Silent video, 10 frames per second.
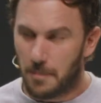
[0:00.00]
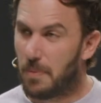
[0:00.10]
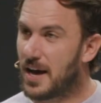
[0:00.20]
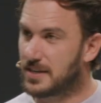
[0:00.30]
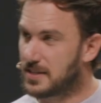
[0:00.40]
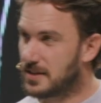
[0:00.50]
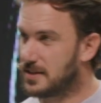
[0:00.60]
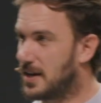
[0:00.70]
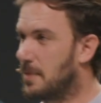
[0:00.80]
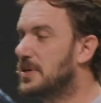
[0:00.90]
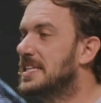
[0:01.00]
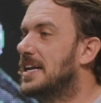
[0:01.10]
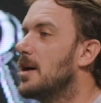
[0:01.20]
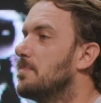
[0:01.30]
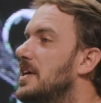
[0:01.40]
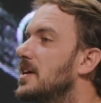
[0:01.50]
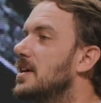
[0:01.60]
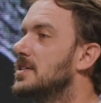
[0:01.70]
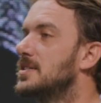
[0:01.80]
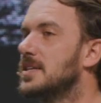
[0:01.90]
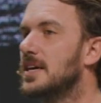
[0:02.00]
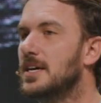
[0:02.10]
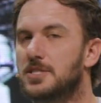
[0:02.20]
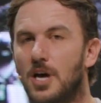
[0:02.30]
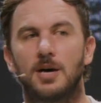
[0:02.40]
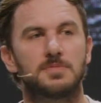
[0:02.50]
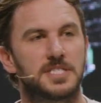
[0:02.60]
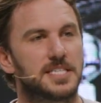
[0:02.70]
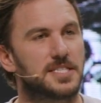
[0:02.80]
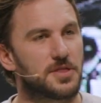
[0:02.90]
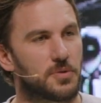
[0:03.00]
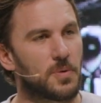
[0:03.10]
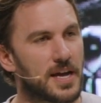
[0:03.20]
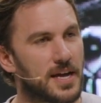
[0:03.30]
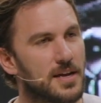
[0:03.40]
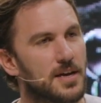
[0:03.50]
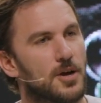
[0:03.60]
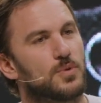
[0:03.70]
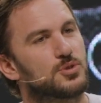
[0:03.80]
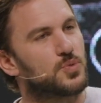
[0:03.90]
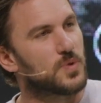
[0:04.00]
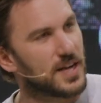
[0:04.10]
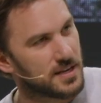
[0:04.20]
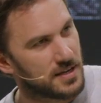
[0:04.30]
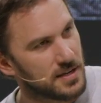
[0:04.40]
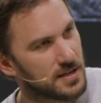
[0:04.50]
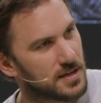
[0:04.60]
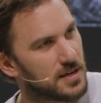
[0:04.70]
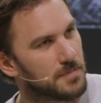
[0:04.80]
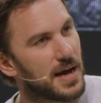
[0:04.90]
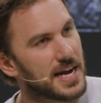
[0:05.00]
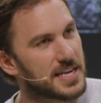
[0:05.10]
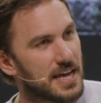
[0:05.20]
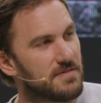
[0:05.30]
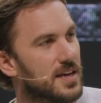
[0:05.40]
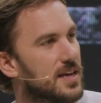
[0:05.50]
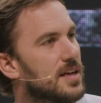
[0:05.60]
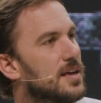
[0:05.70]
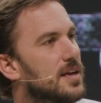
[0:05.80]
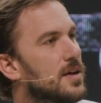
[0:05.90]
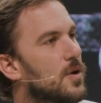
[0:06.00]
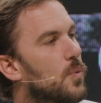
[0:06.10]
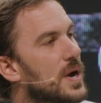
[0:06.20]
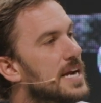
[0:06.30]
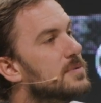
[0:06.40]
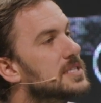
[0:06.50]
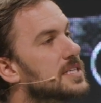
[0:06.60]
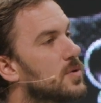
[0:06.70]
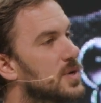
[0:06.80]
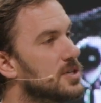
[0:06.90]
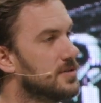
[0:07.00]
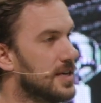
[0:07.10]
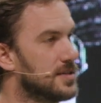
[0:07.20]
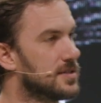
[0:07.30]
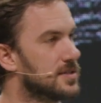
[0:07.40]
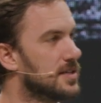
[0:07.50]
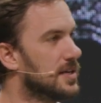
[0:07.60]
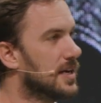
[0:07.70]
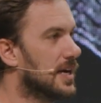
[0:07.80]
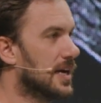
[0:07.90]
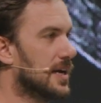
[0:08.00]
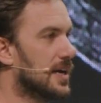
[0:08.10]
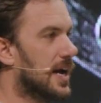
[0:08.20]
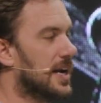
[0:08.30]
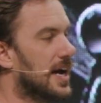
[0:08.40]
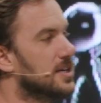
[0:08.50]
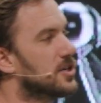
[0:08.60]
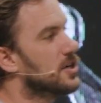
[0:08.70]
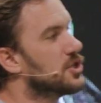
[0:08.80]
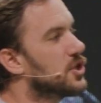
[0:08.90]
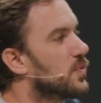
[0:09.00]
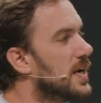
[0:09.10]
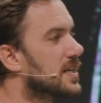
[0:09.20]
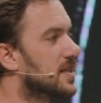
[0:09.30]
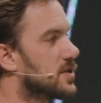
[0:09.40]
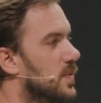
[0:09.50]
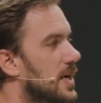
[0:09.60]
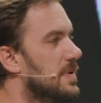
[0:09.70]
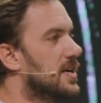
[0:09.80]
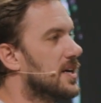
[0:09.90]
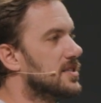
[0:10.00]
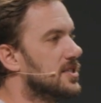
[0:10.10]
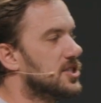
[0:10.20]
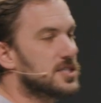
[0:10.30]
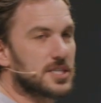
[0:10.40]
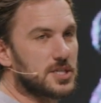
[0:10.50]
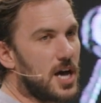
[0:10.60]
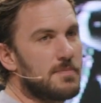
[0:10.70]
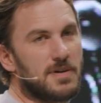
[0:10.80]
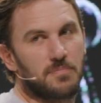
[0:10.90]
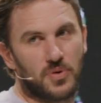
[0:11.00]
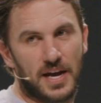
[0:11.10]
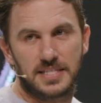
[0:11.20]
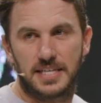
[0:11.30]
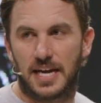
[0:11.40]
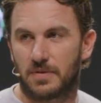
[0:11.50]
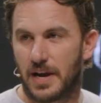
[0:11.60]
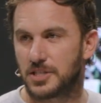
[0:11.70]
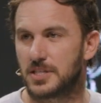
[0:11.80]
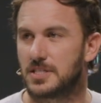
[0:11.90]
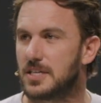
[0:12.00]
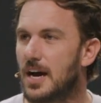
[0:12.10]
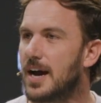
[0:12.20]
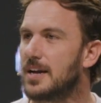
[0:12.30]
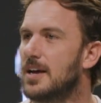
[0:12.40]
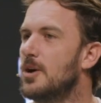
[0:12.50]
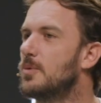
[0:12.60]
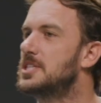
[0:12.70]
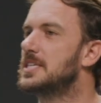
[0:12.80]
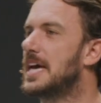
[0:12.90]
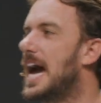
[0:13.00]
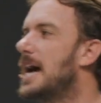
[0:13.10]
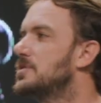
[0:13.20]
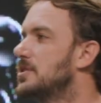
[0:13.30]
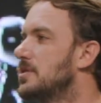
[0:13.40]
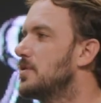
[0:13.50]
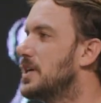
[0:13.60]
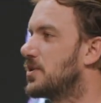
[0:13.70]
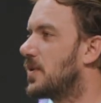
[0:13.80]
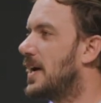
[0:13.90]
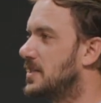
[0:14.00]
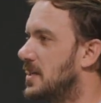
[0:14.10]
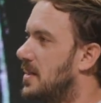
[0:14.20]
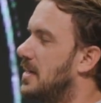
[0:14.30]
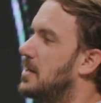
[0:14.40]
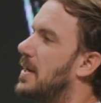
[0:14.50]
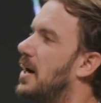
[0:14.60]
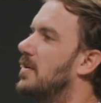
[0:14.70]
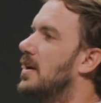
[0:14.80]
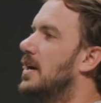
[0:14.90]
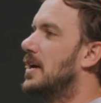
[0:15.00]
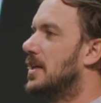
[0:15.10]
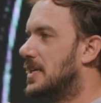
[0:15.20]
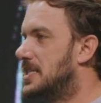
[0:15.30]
But I bring that up because Psalm 63 was written by David when he was in the wilderness. And I encourage you to read it this week, because it's just a psalm of praise and adoration to God, which is absolutely crazy to think about the